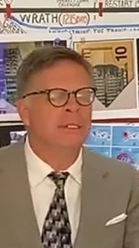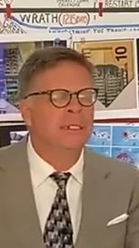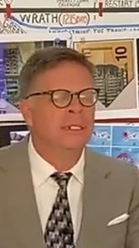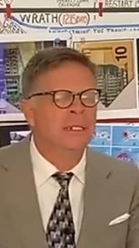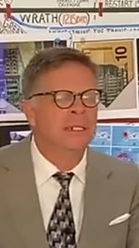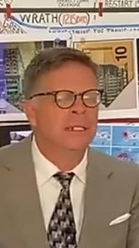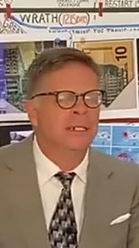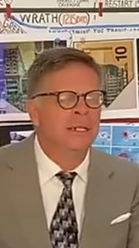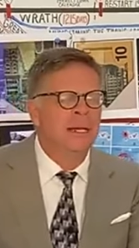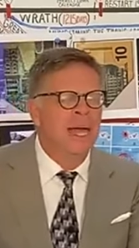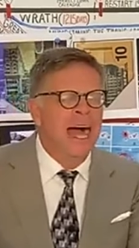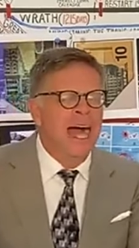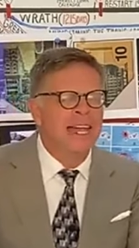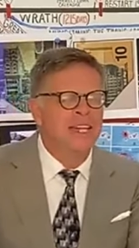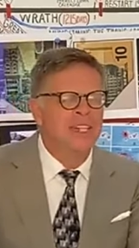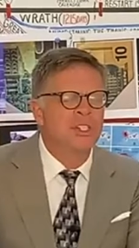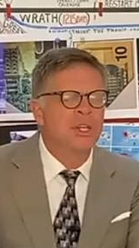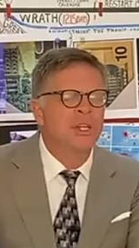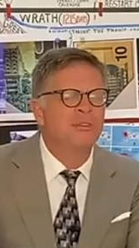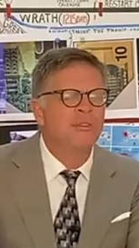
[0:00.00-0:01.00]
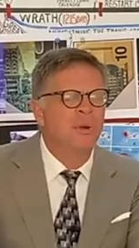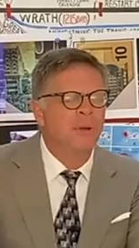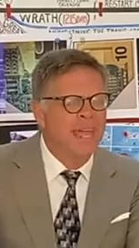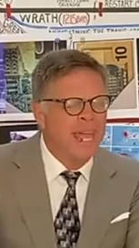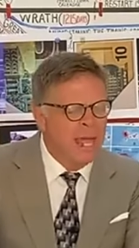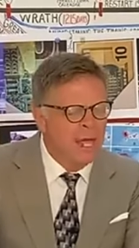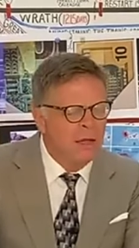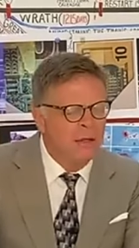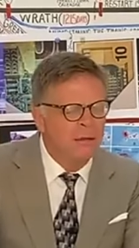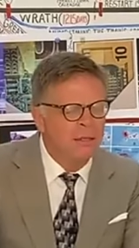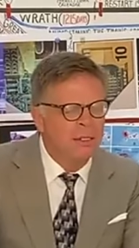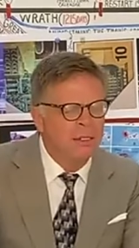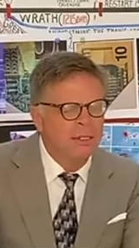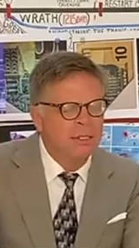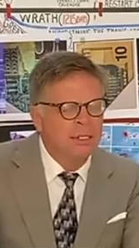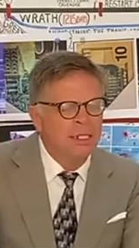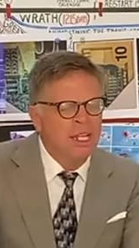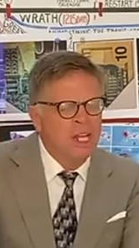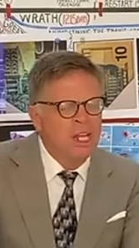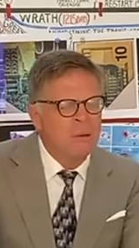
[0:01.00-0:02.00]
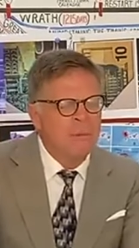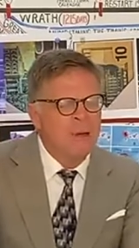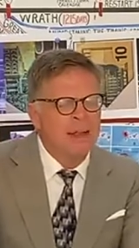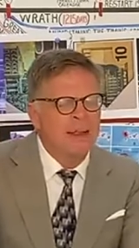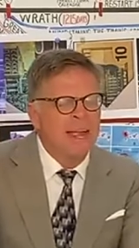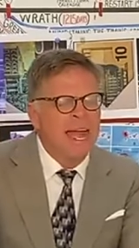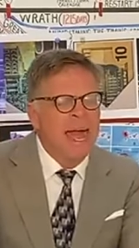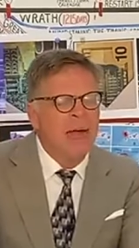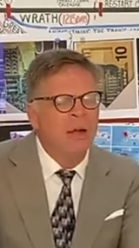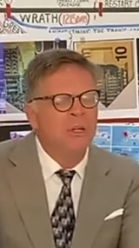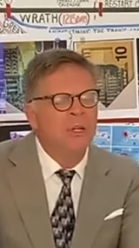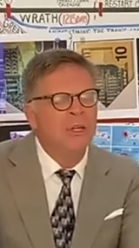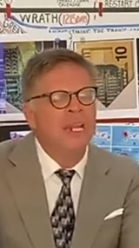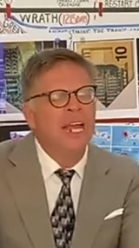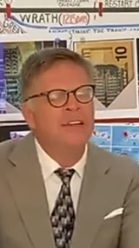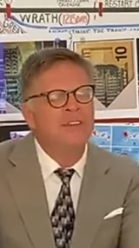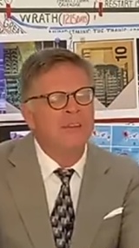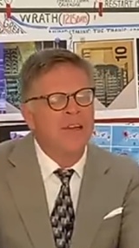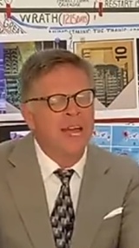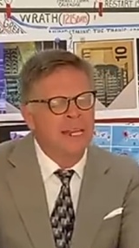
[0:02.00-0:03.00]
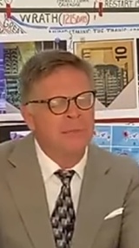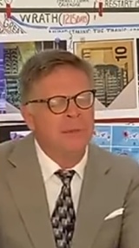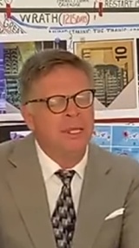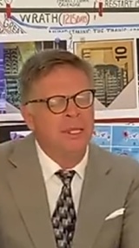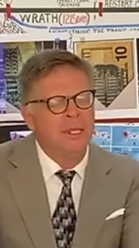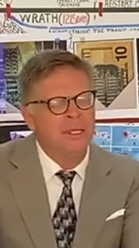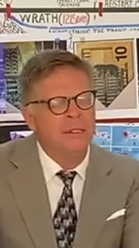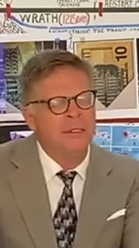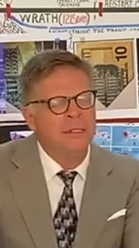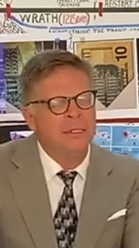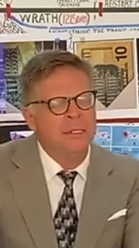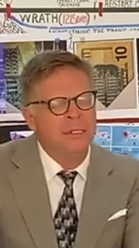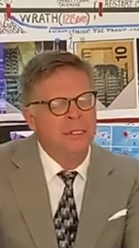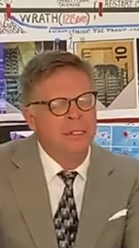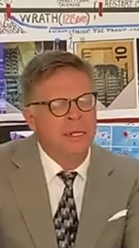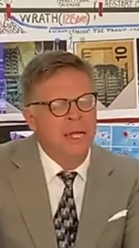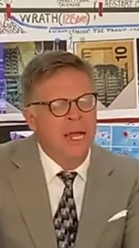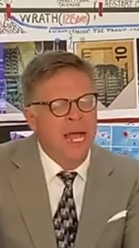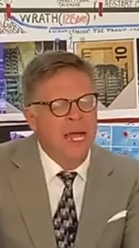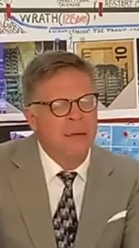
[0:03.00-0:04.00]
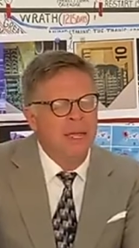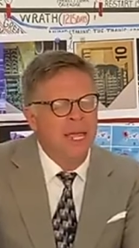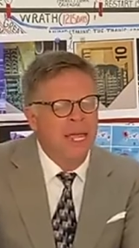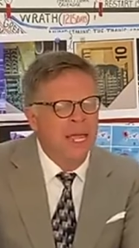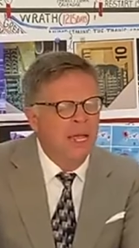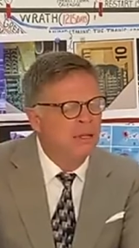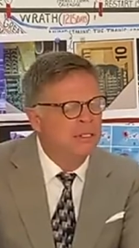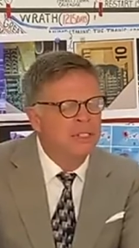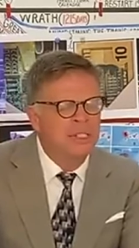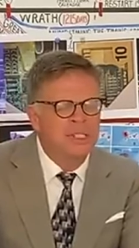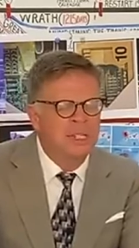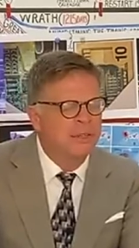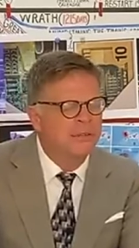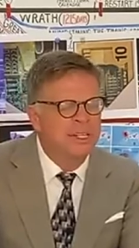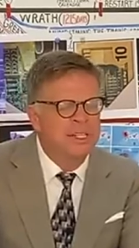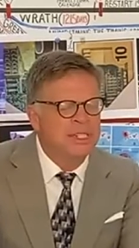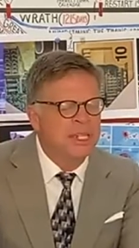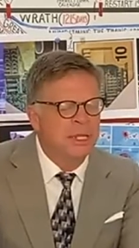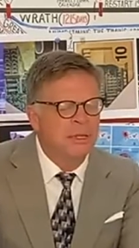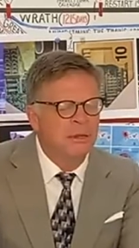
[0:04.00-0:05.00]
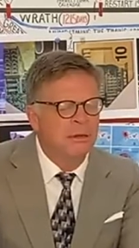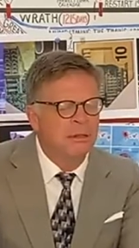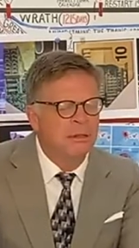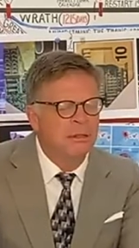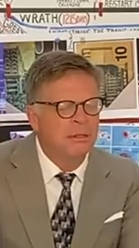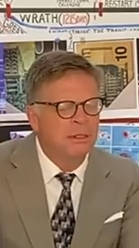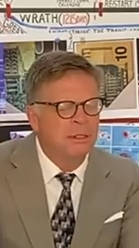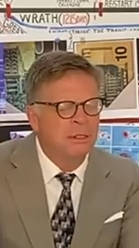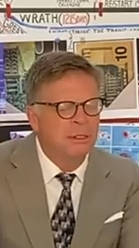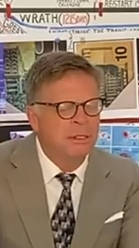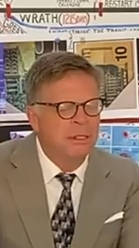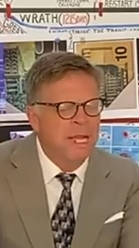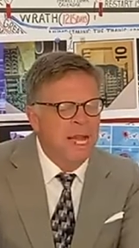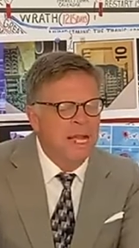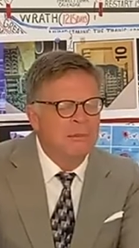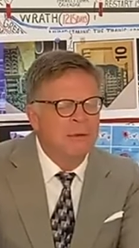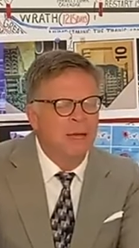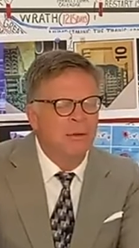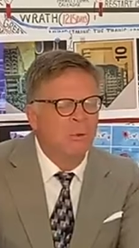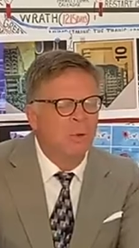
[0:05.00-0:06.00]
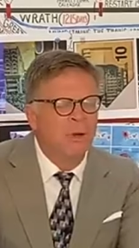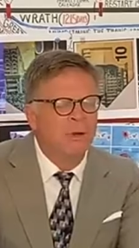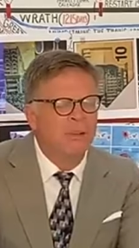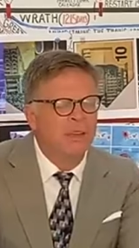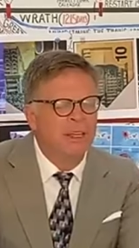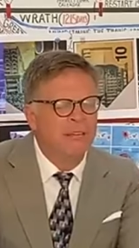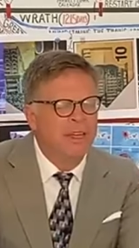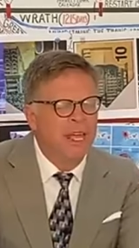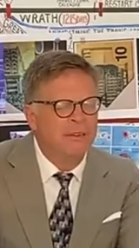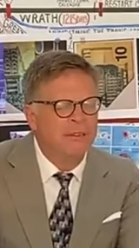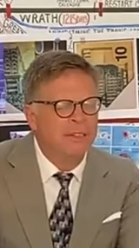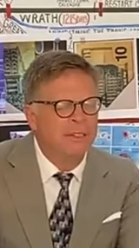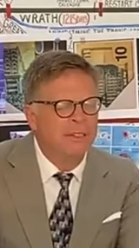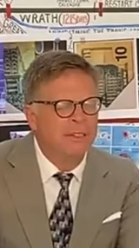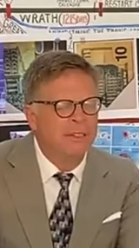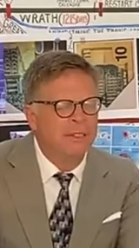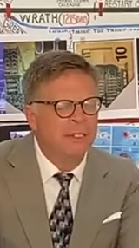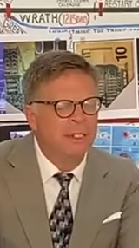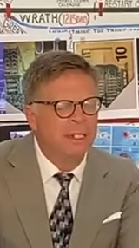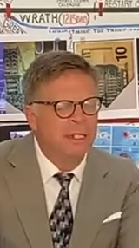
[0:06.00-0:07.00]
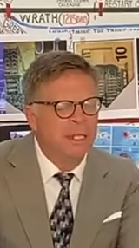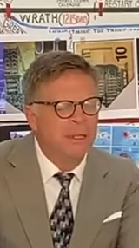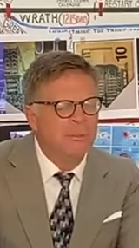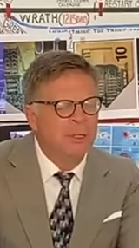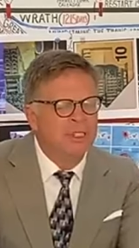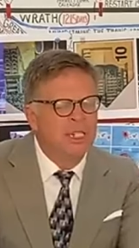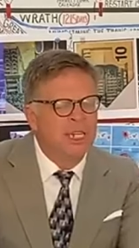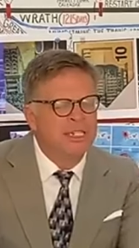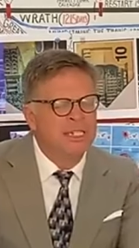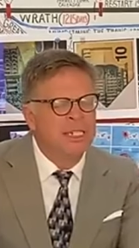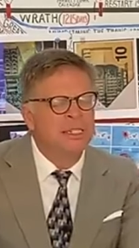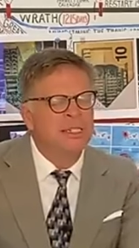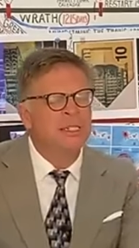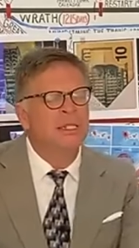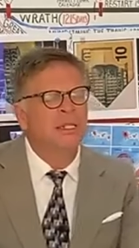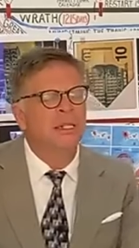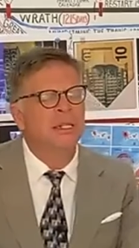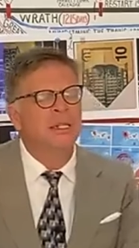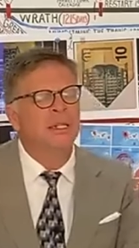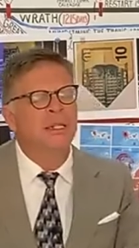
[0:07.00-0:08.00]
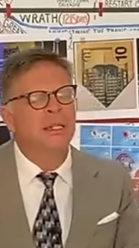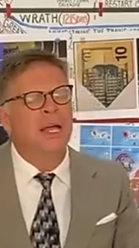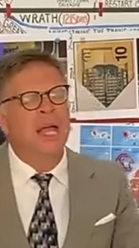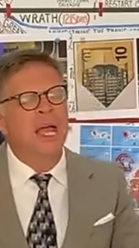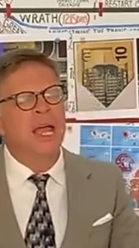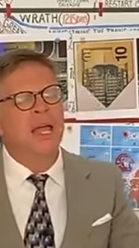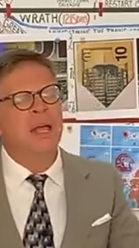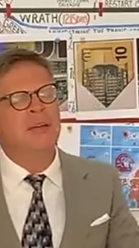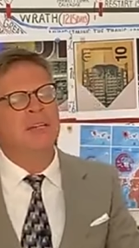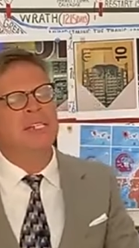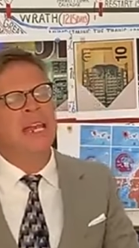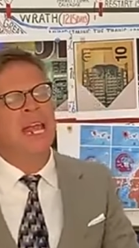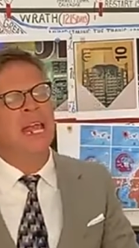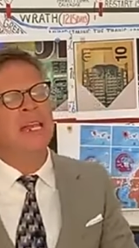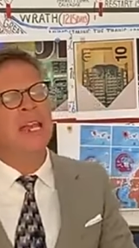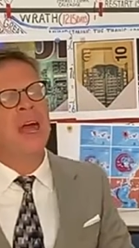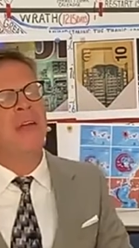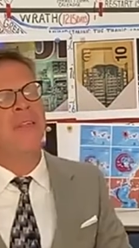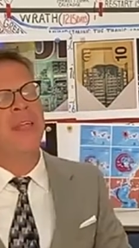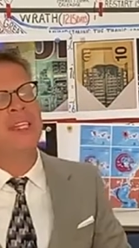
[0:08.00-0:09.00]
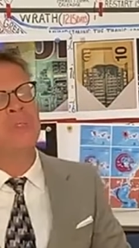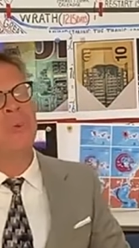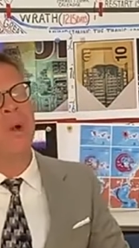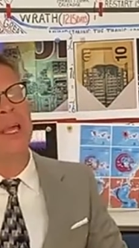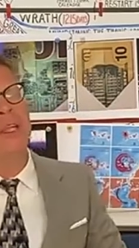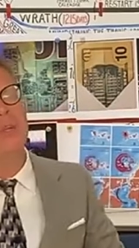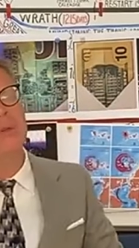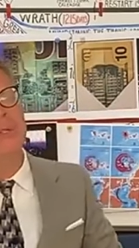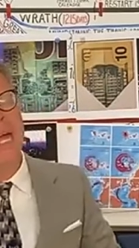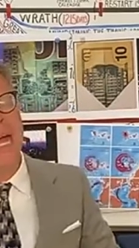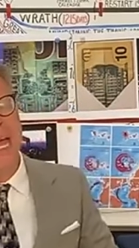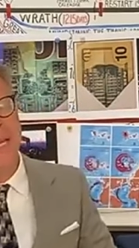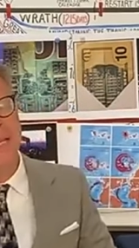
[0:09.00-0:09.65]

I deserve to go to hell. No matter how good I try to be, I'm a hell-deserving sinner. I'm unworthy of heaven. But Jesus, I understand now that's why you died.